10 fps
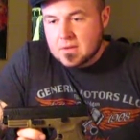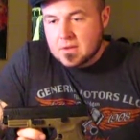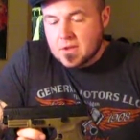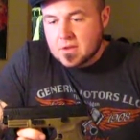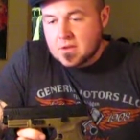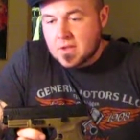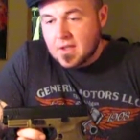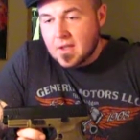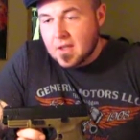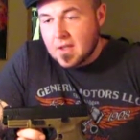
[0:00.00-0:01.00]
such as
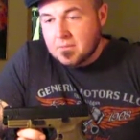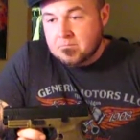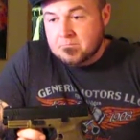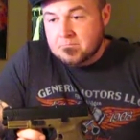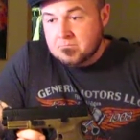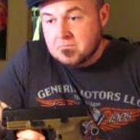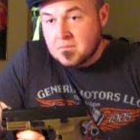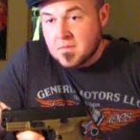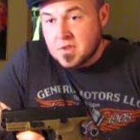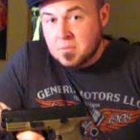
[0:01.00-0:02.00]
the
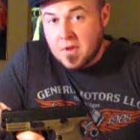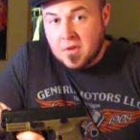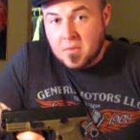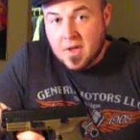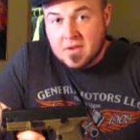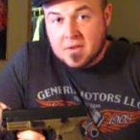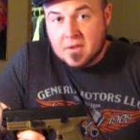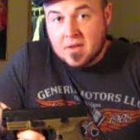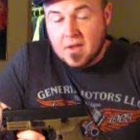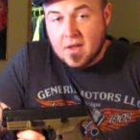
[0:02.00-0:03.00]
Smith &
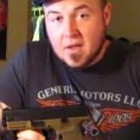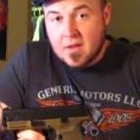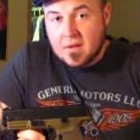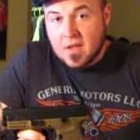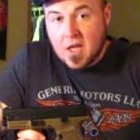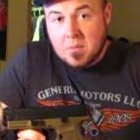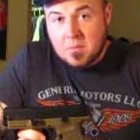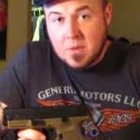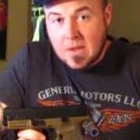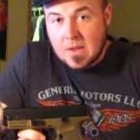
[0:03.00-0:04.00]
Wesson
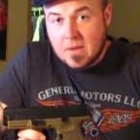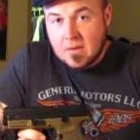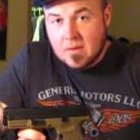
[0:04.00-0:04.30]
M&P